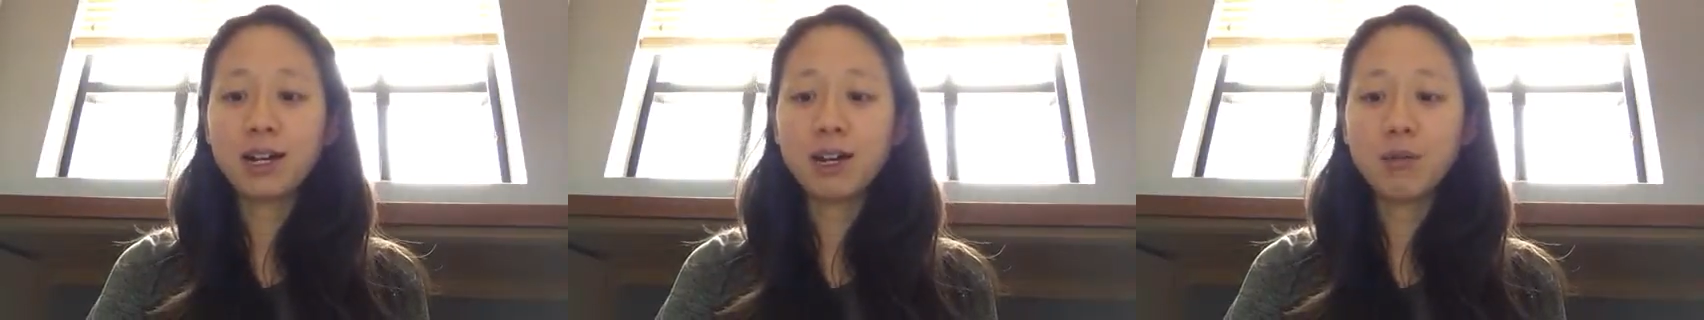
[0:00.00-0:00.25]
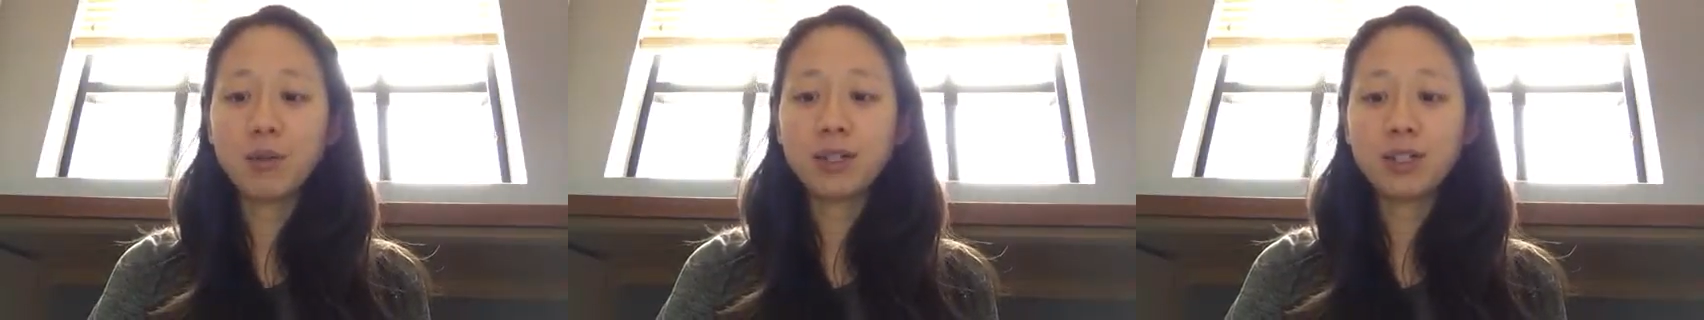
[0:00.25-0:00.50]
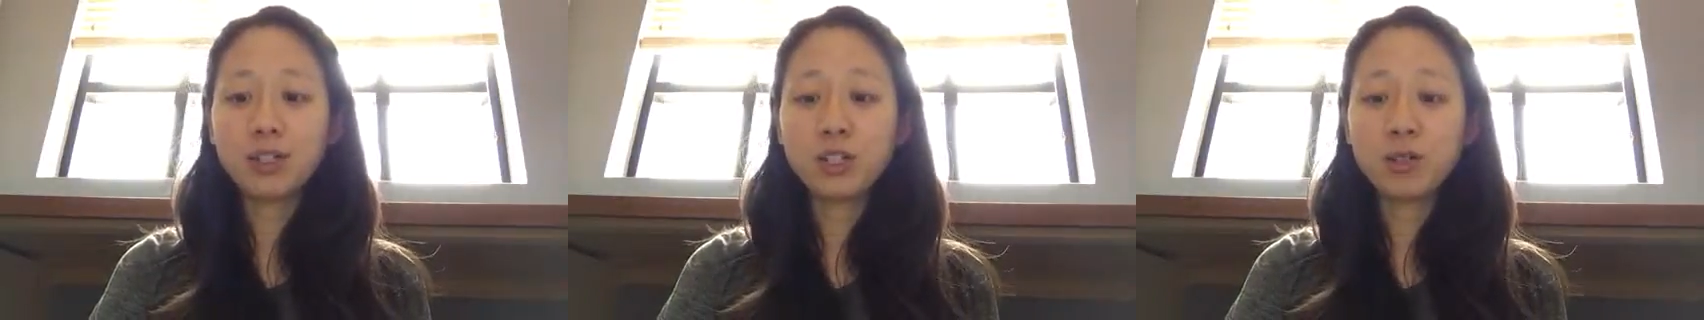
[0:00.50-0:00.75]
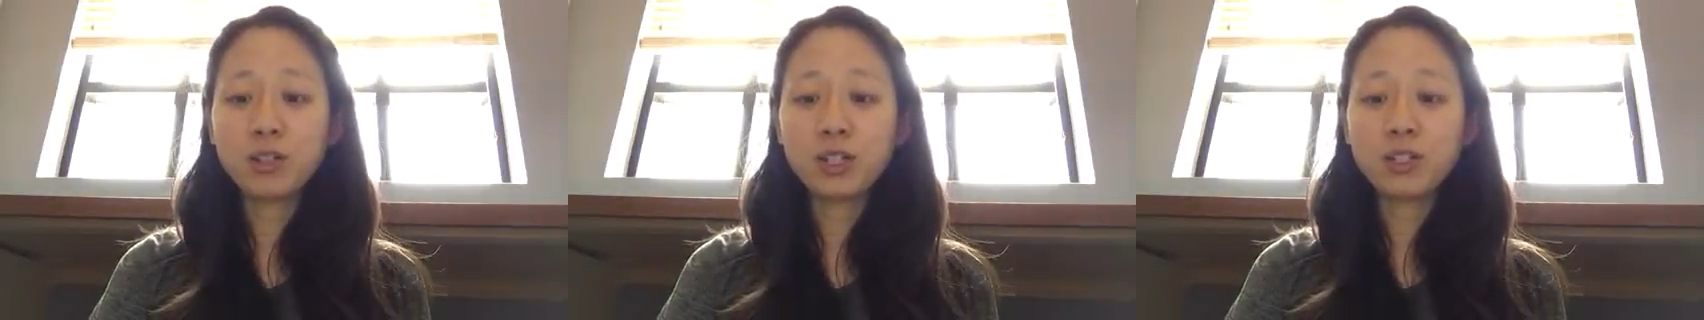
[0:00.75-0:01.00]
I wanted
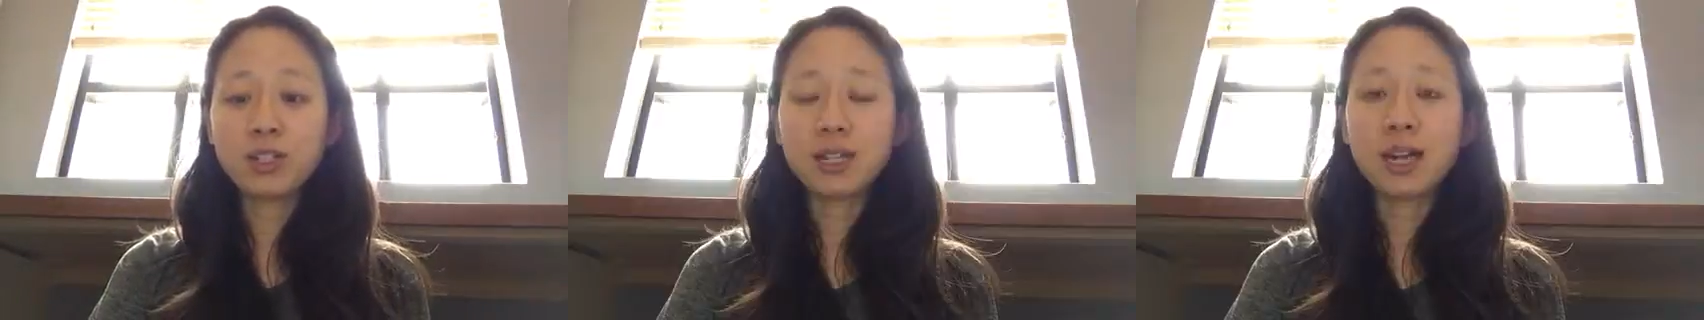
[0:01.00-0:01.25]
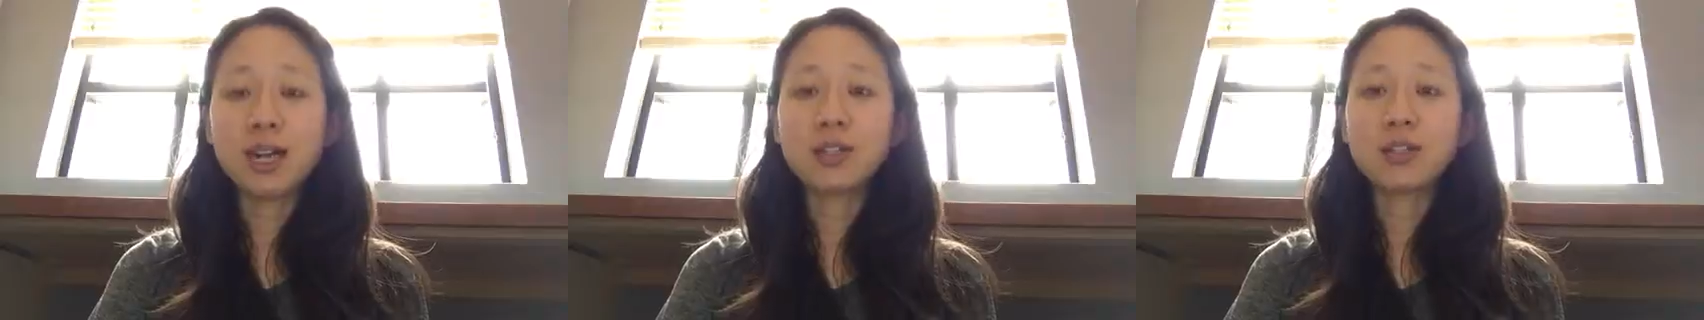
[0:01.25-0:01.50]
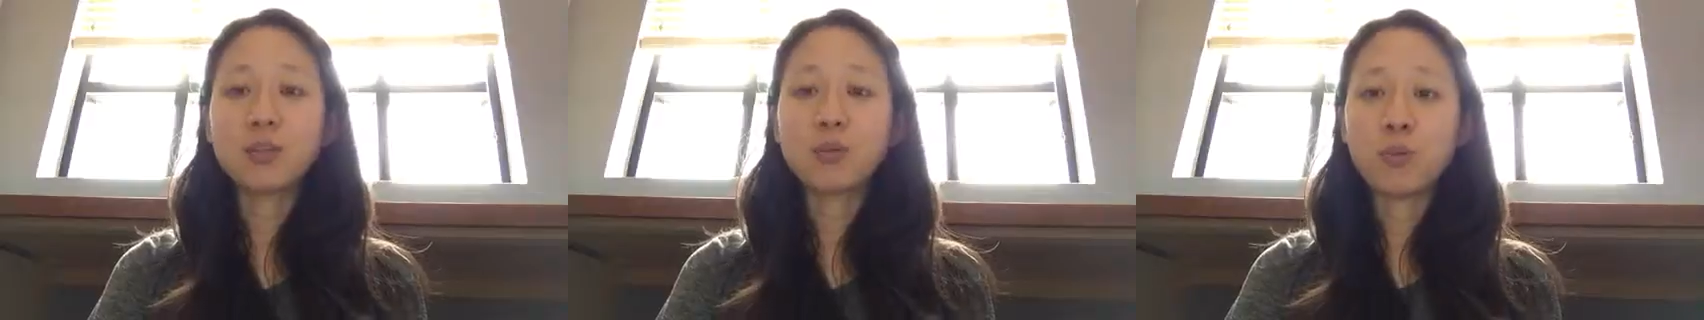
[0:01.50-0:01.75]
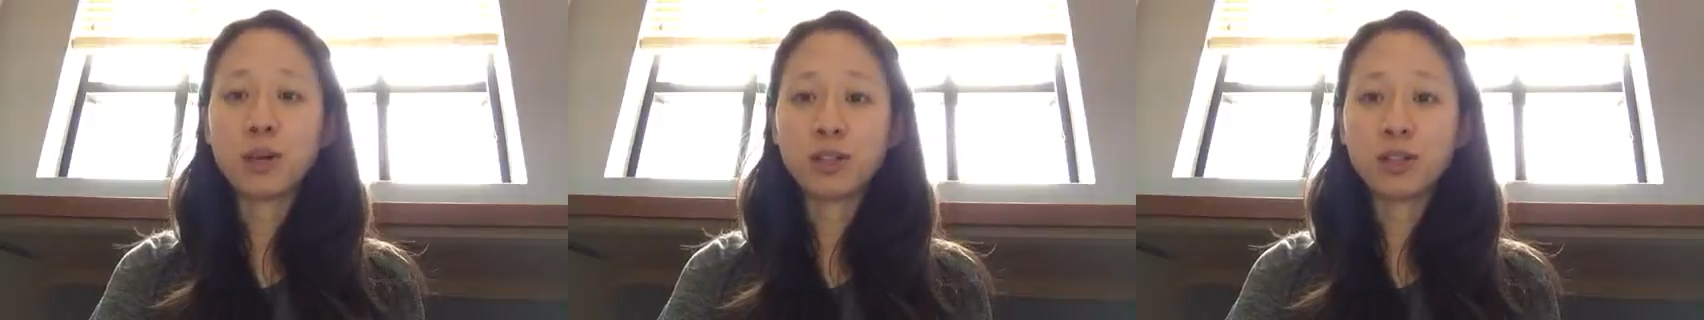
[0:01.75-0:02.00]
you to just ask a
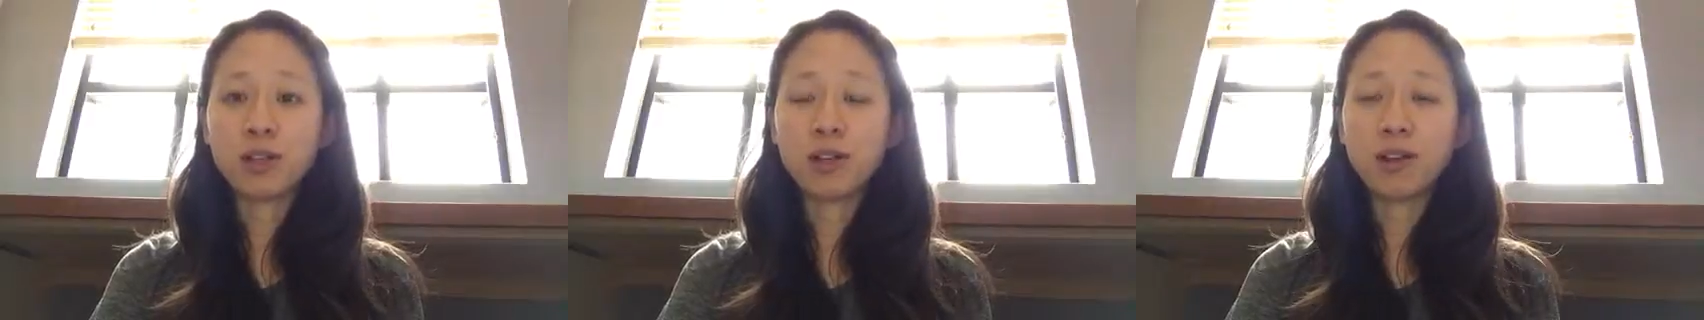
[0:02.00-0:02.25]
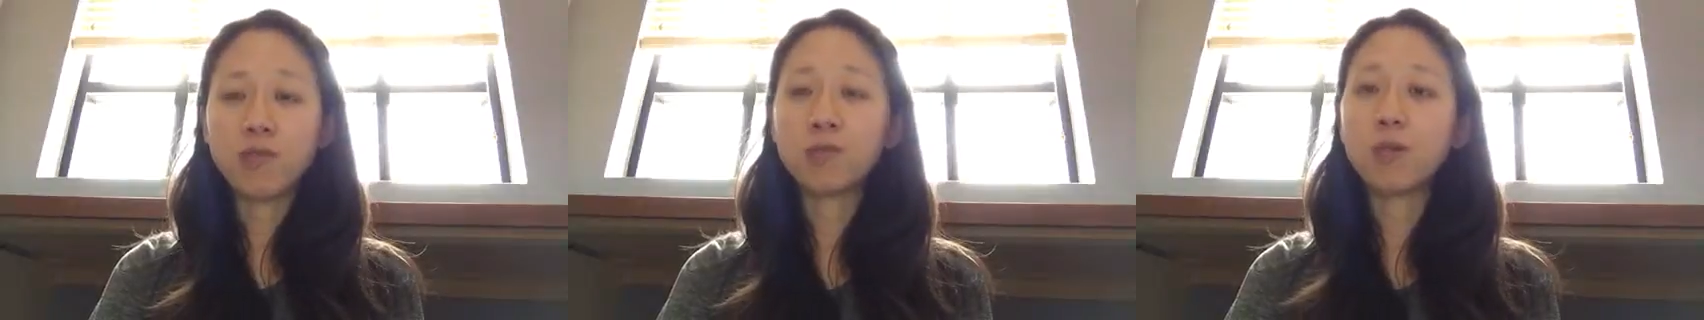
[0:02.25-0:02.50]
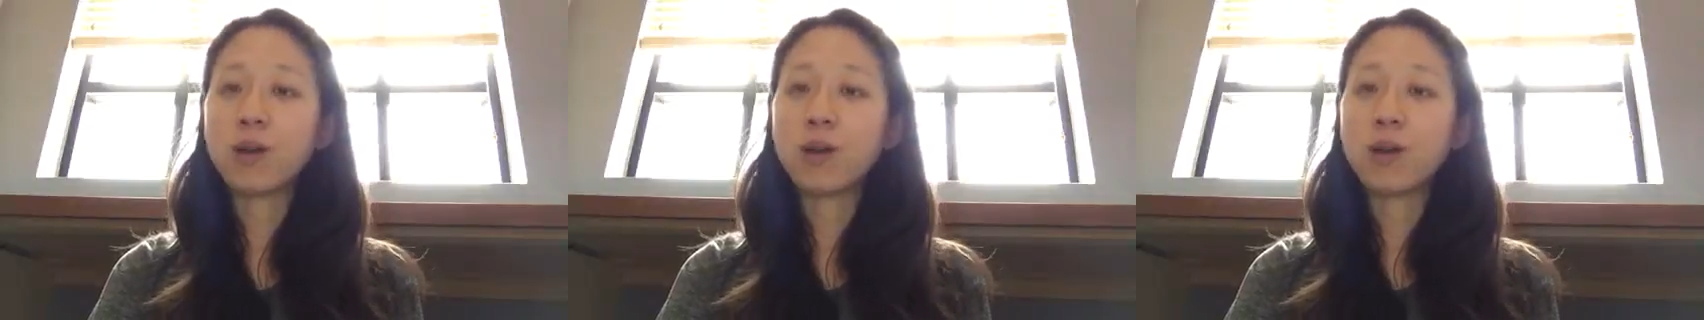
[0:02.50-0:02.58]
question of,